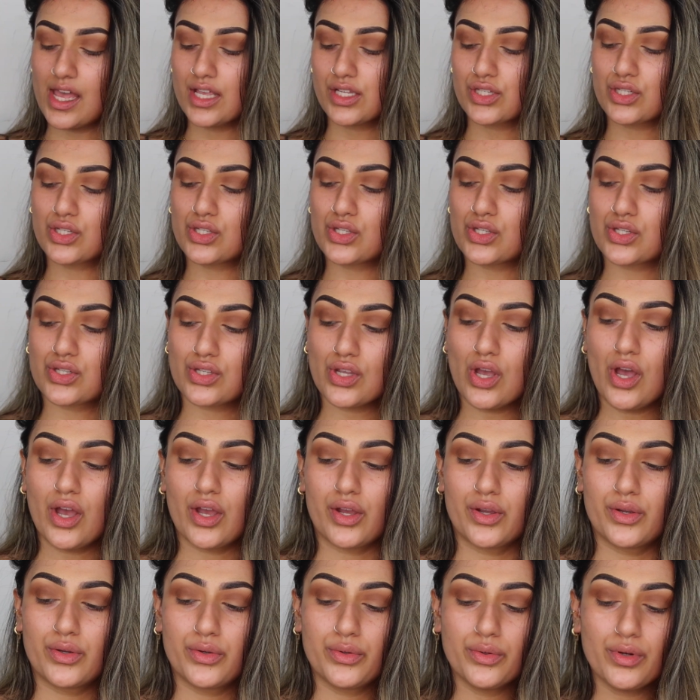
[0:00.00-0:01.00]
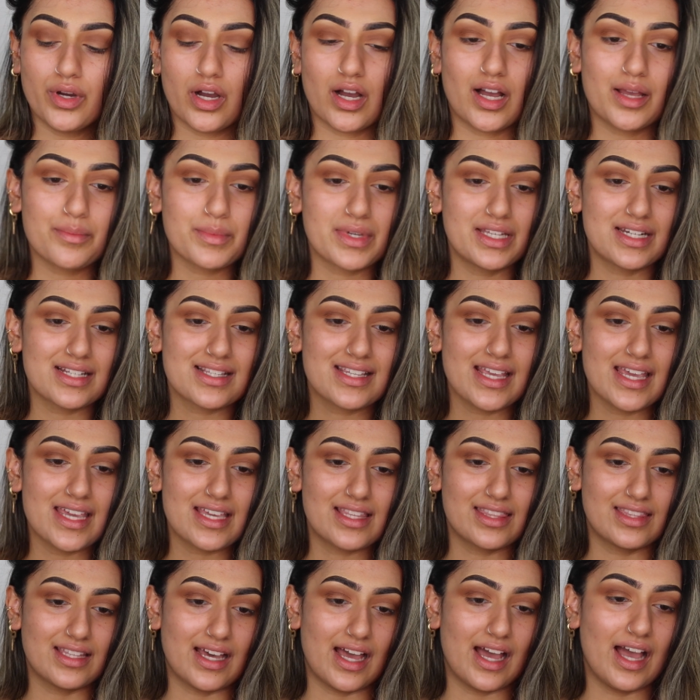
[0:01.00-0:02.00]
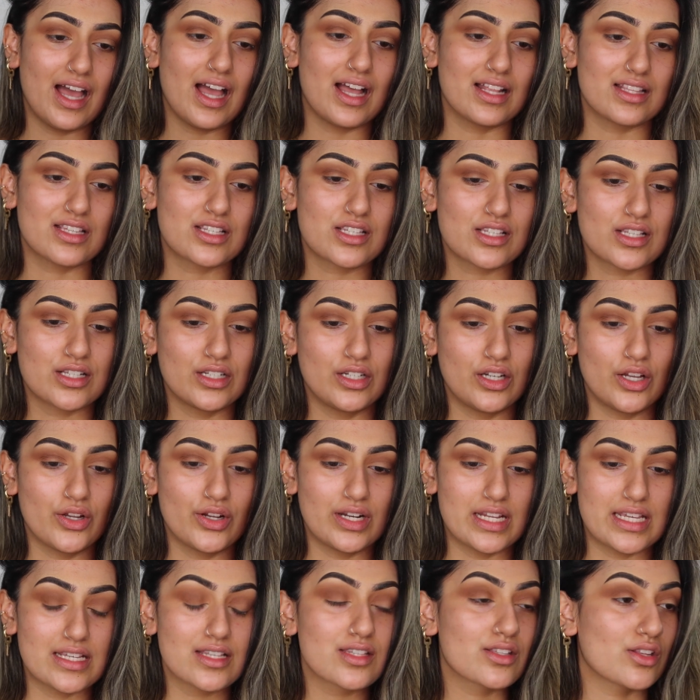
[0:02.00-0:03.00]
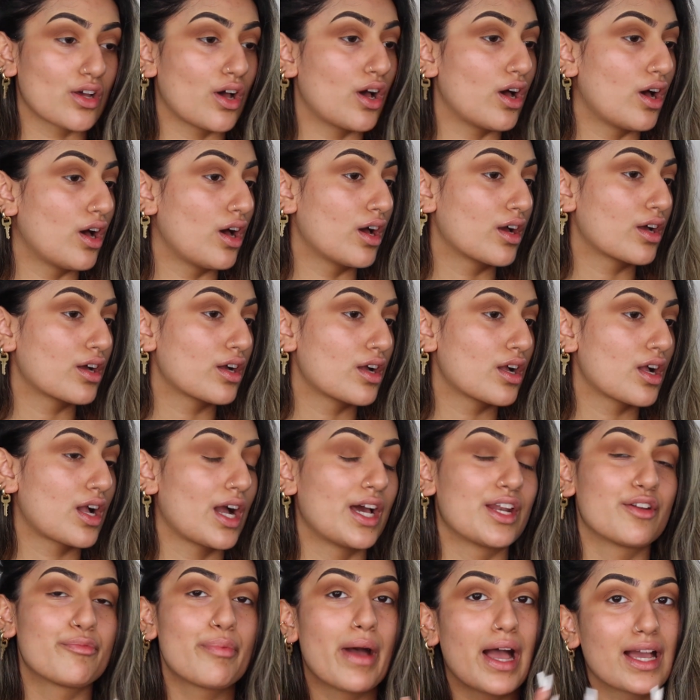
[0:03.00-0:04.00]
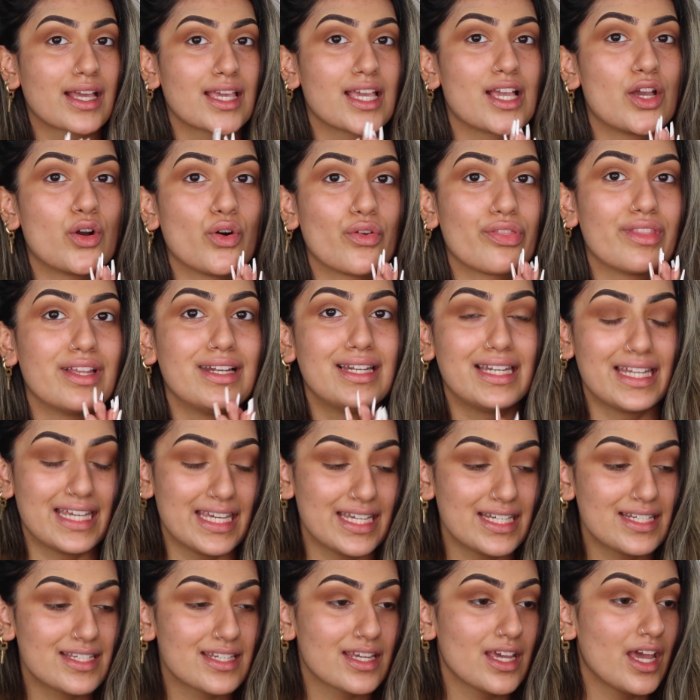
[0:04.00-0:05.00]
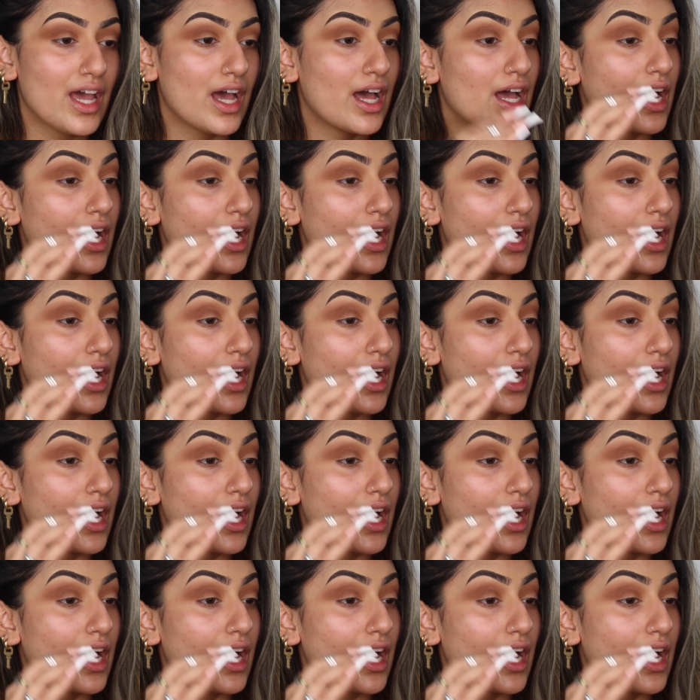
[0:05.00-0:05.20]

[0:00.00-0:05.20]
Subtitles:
So I'm gonna take that and slowly start kind of packing it on the lid